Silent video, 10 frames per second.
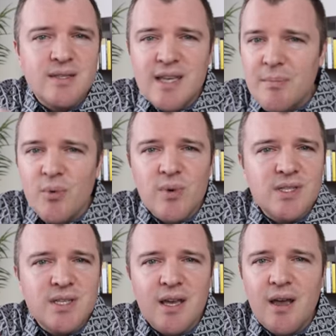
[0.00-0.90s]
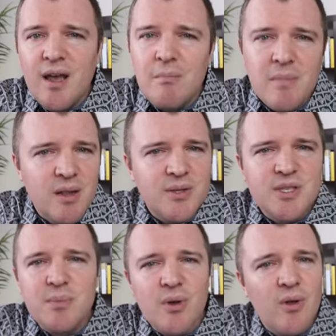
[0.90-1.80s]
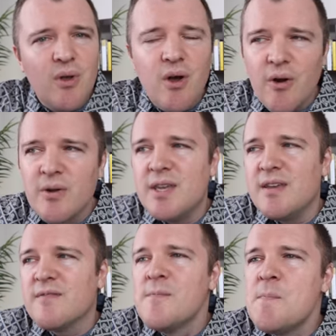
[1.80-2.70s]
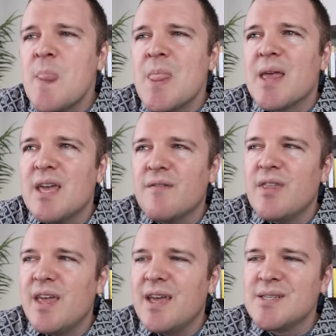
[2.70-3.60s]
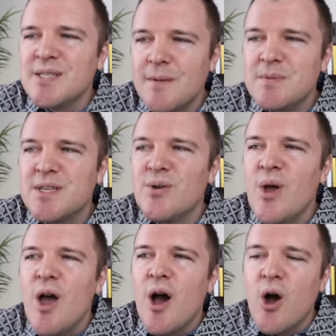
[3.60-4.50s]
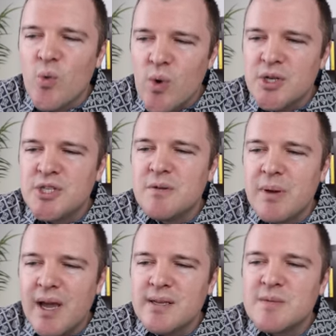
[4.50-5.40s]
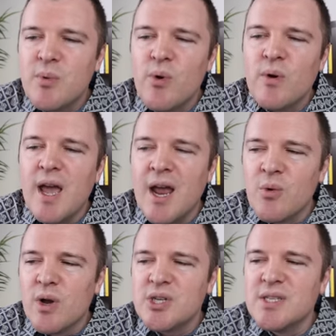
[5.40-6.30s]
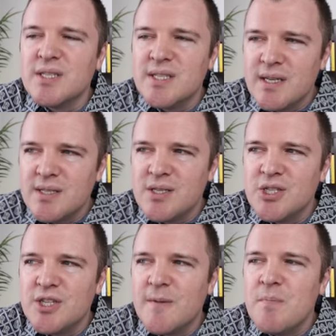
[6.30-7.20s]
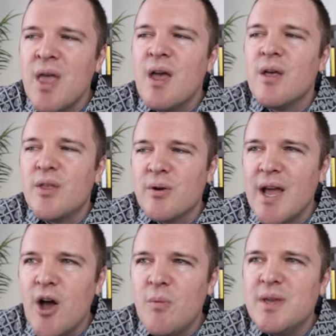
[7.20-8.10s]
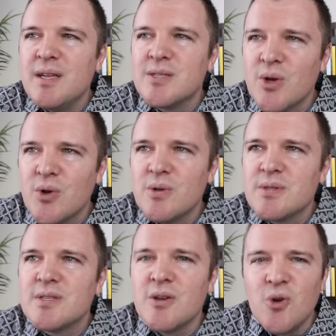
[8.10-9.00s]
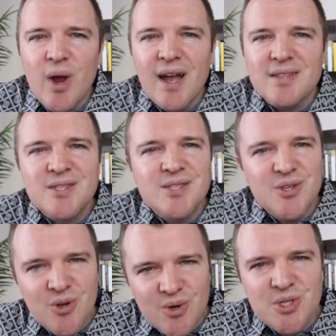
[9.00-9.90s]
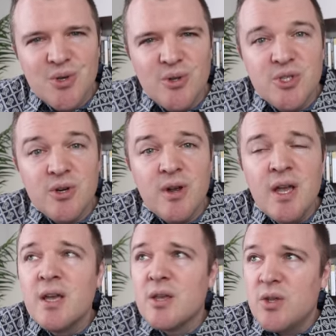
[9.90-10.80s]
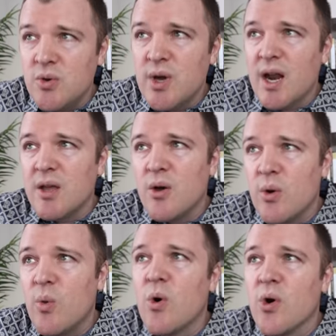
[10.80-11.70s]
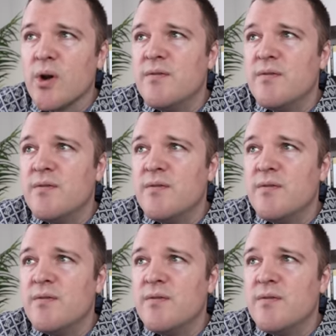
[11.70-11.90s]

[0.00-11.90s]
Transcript: Zaporizhia, Melitopol, Kharkiv. If they accepted a Russian passport and Russian citizenship, they're now being told, congrats, you're a soldier, you gotta go to war